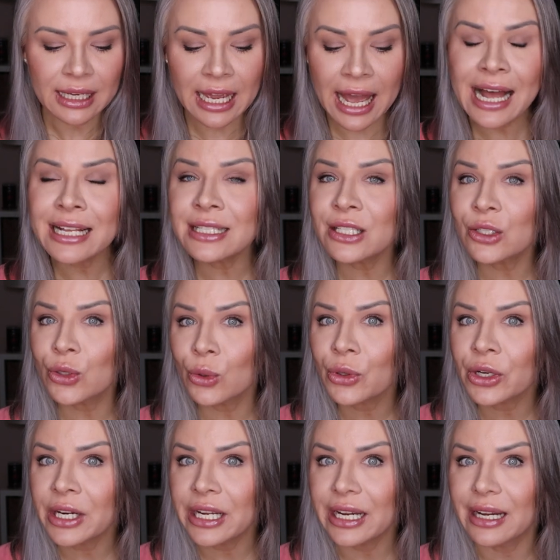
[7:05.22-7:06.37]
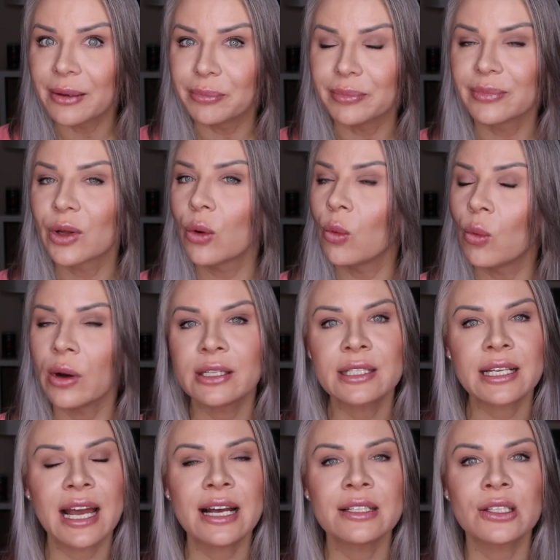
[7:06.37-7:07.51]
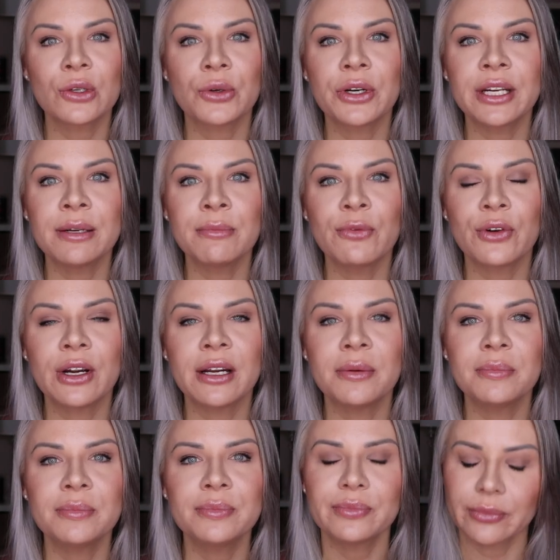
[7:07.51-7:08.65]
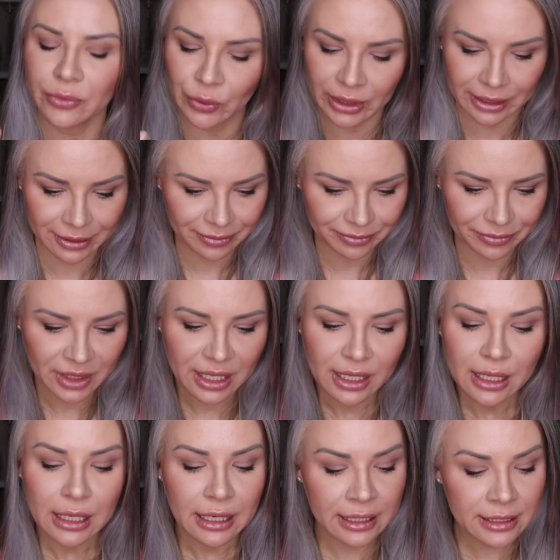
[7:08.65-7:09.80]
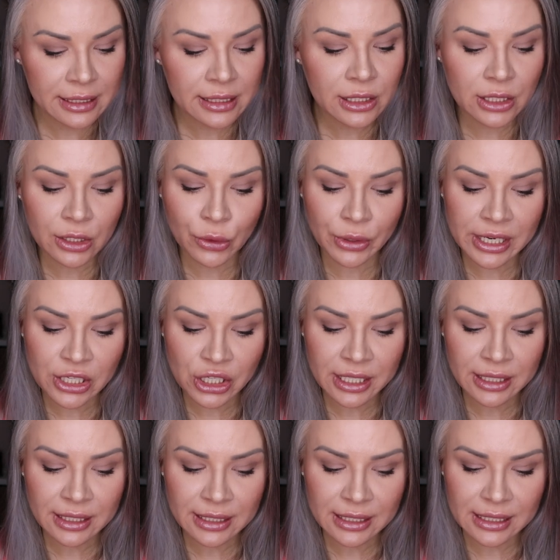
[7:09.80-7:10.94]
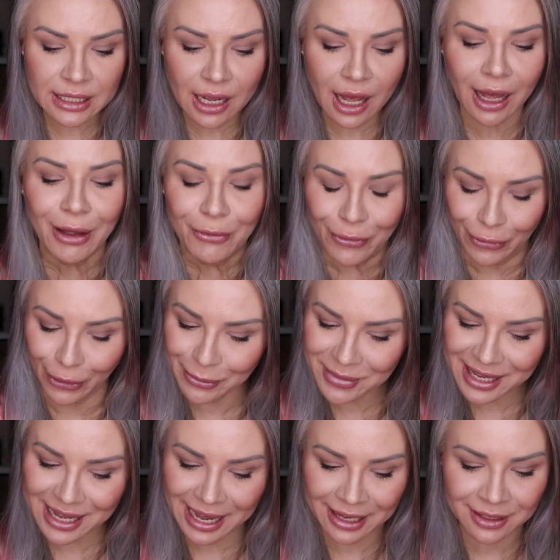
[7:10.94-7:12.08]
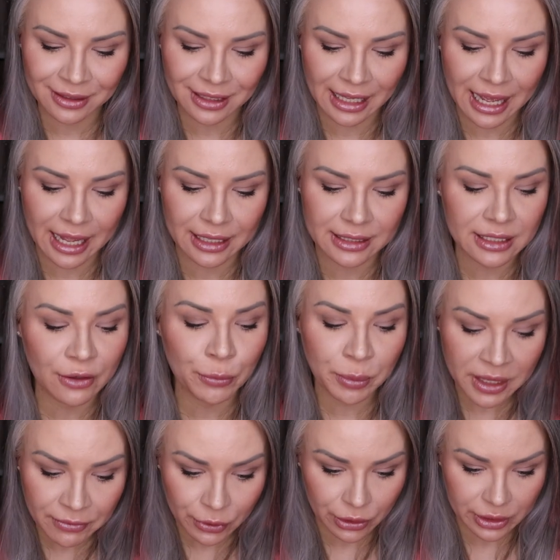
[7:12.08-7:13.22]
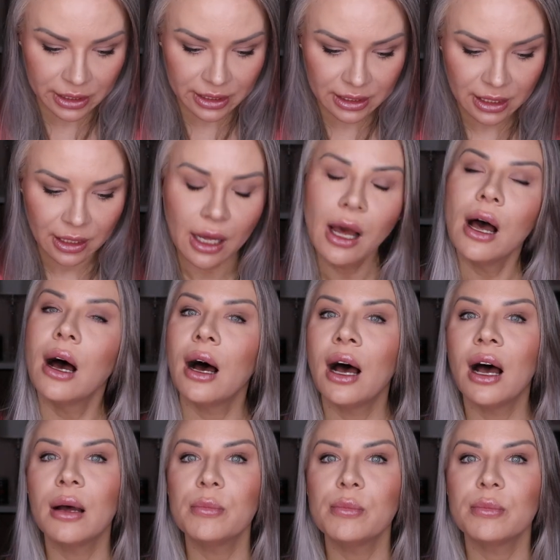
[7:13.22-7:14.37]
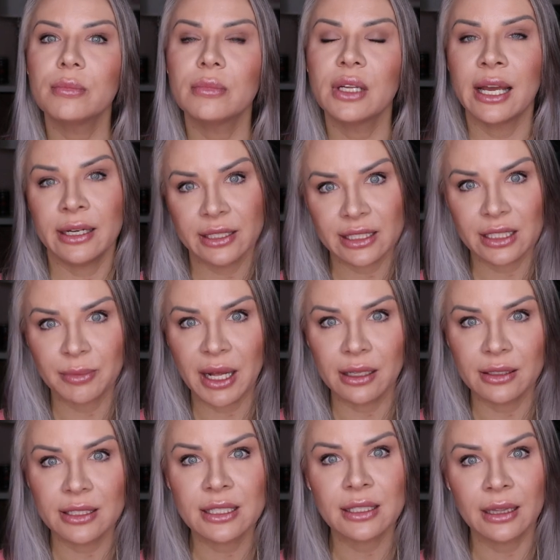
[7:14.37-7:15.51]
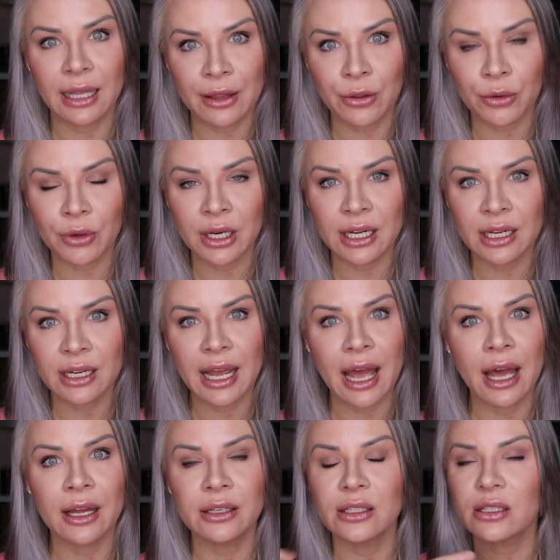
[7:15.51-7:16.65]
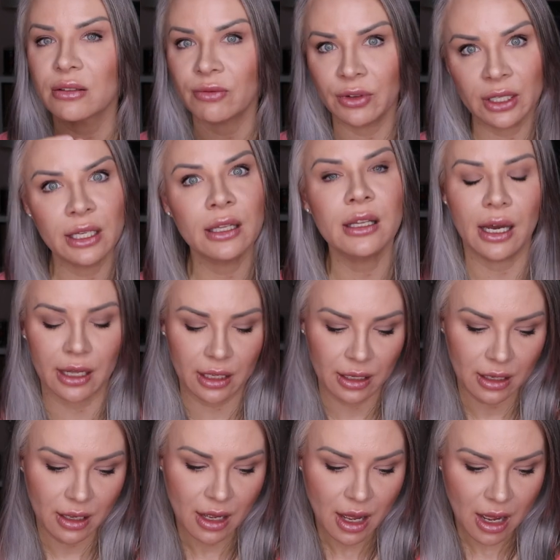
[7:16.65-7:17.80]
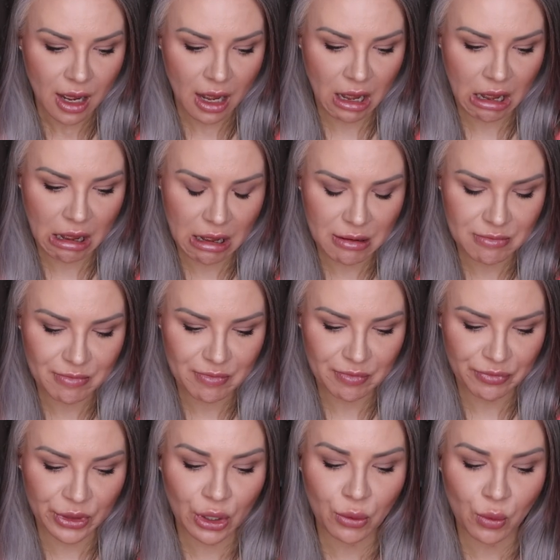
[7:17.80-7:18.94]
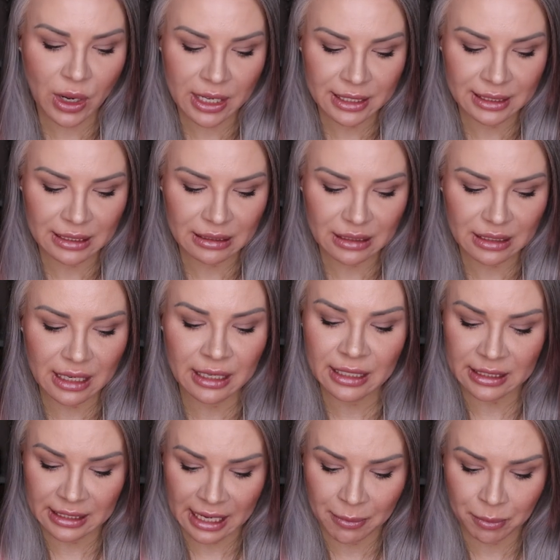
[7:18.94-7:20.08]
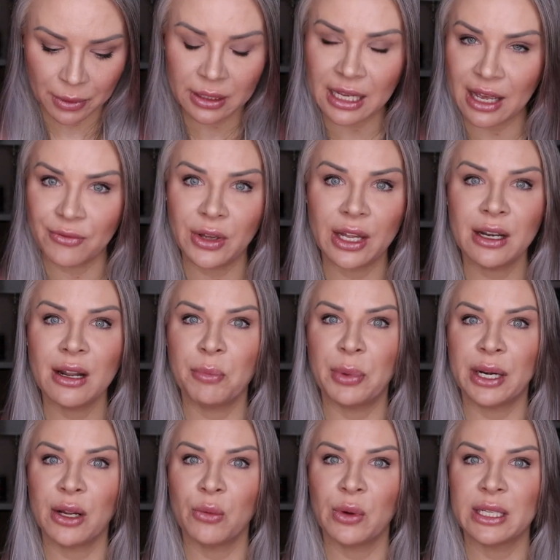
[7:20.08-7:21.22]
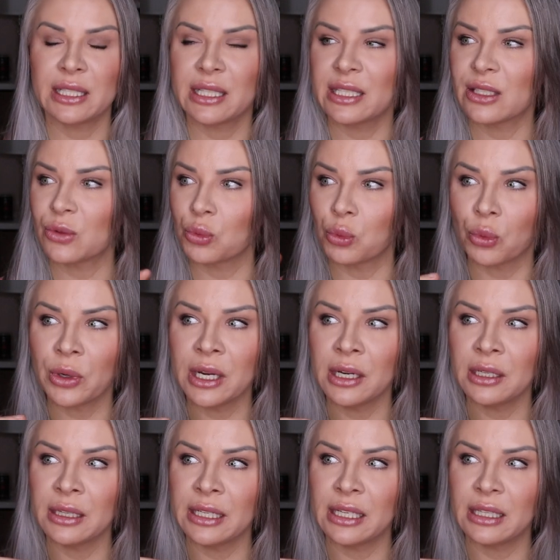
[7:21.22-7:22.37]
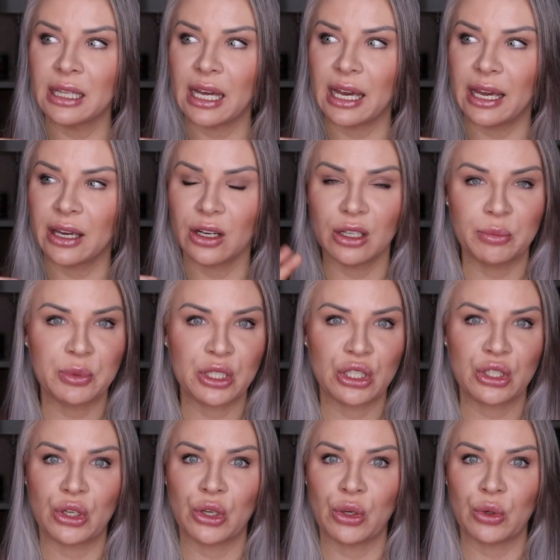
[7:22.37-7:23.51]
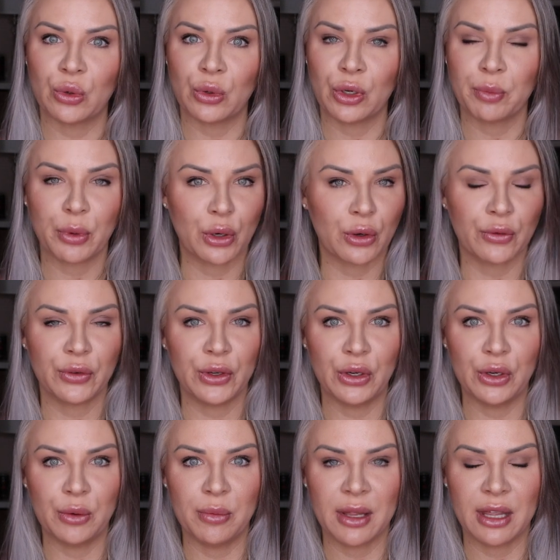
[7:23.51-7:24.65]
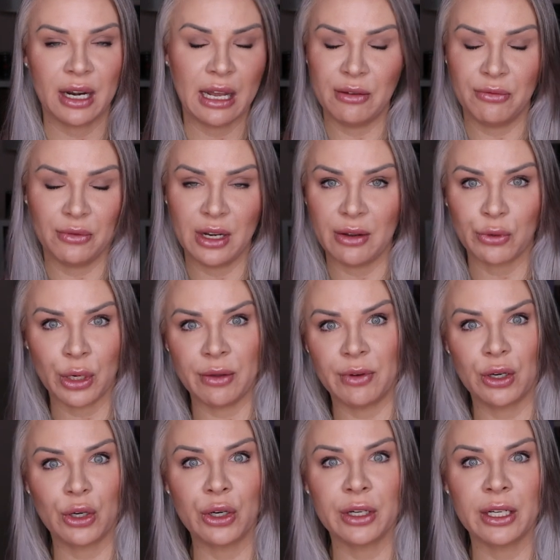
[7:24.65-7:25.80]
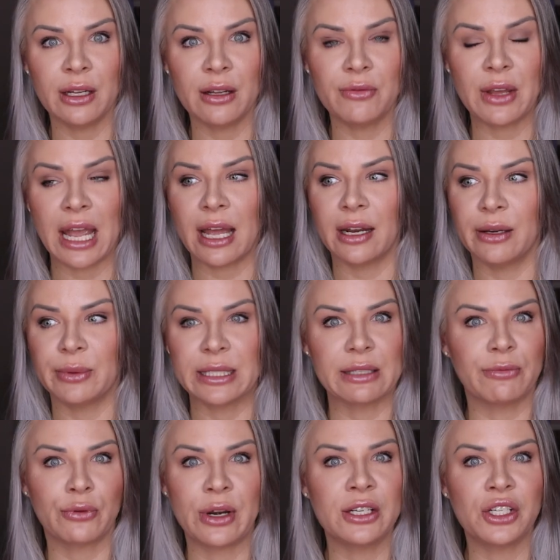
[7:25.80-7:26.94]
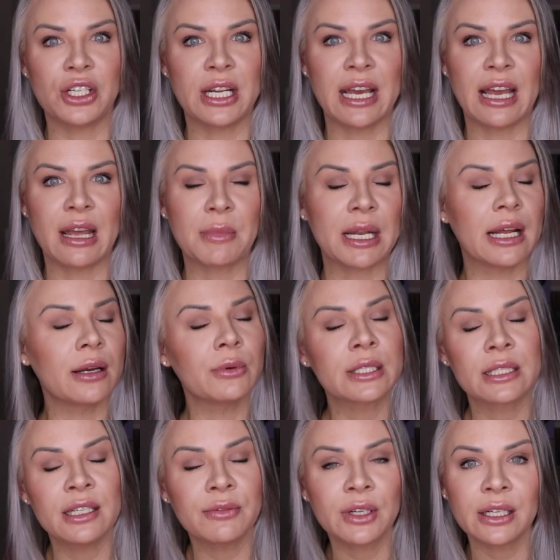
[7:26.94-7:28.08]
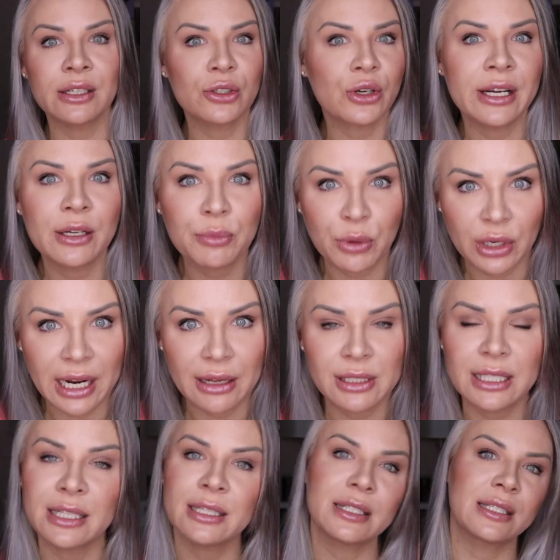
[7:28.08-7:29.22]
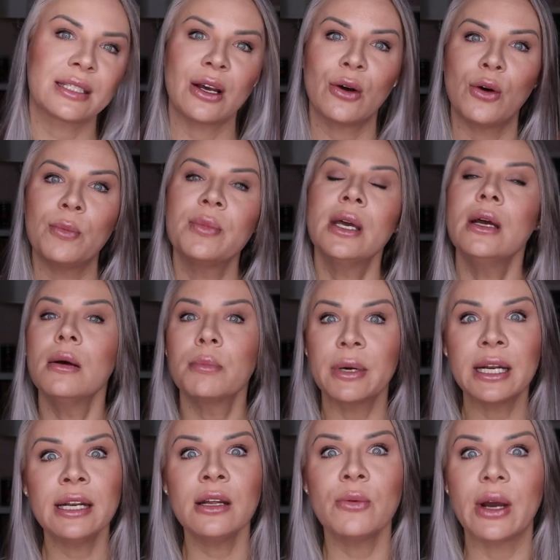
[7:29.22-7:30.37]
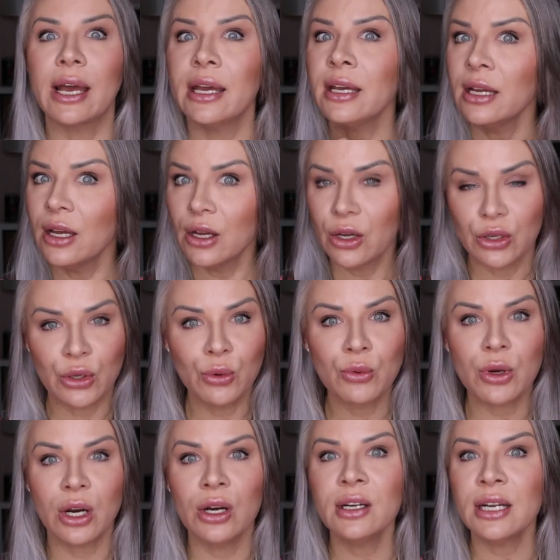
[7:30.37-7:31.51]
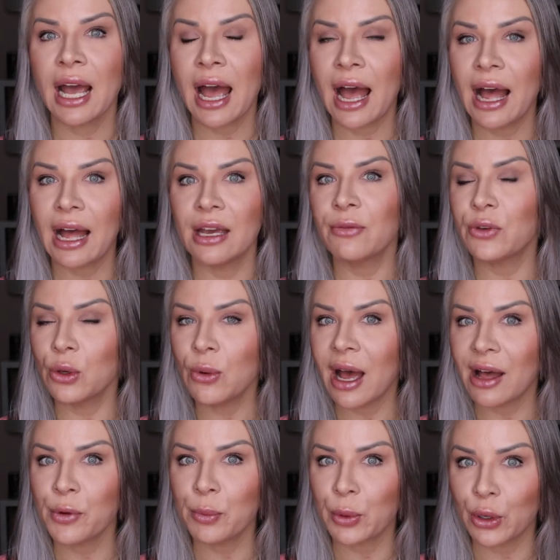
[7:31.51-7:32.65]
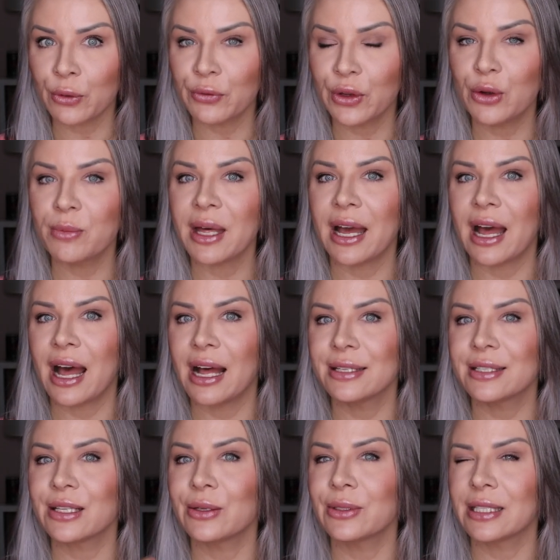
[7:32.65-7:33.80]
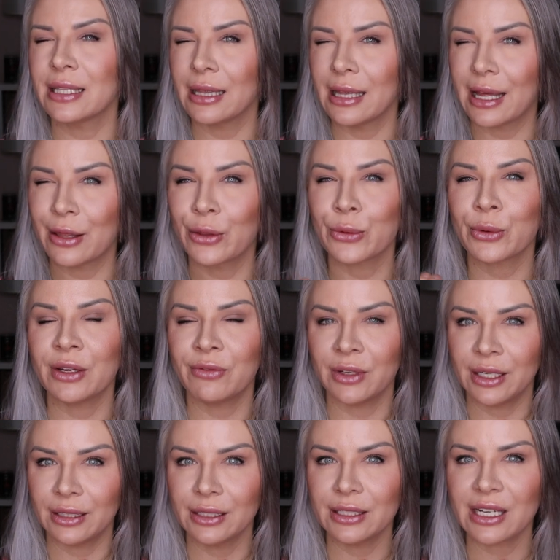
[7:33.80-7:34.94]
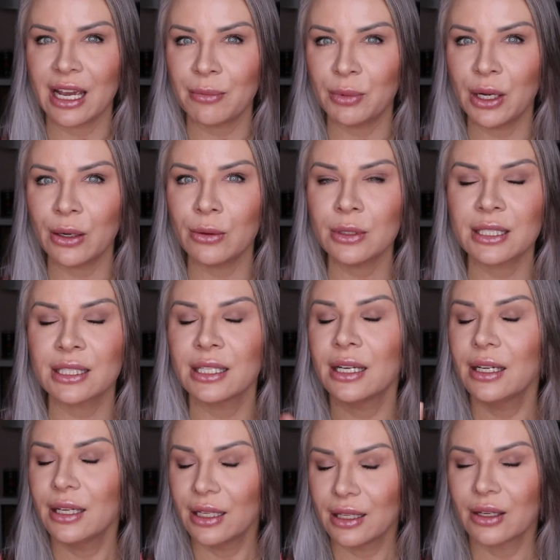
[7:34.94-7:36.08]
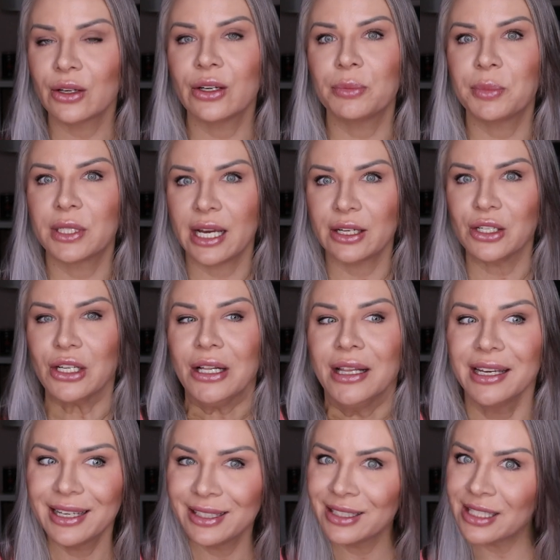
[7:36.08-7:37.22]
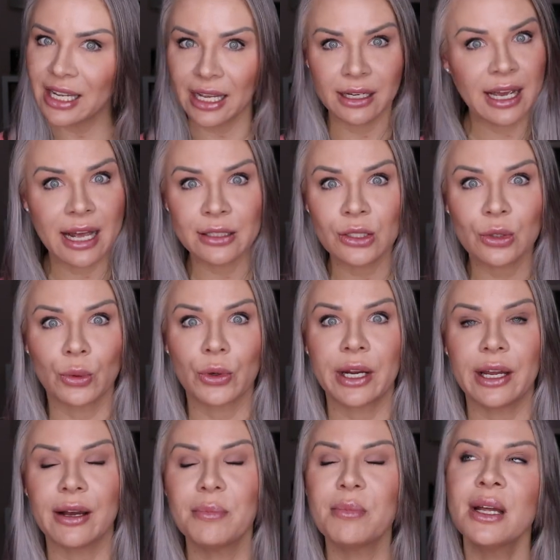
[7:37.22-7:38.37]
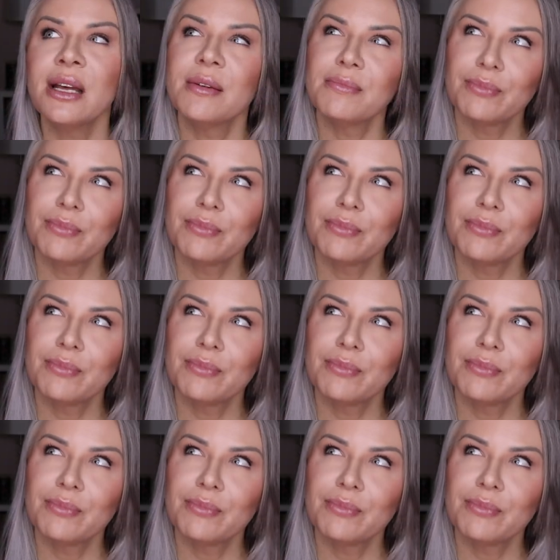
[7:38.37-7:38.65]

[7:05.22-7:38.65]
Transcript: Castoreum. What is castoreum from? Well, it is the secretions from the anal glands of beavers. Um, and it smells leathery and vanilla. Um, there was an example given, but it was this really like obscure perfume that I've never even heard of. And it was a French name and I wasn't even gonna try to pronounce it. So, but anyway, you could have, if you have a perfume that has those leathery vanilla type notes, could potentially contain castoreum.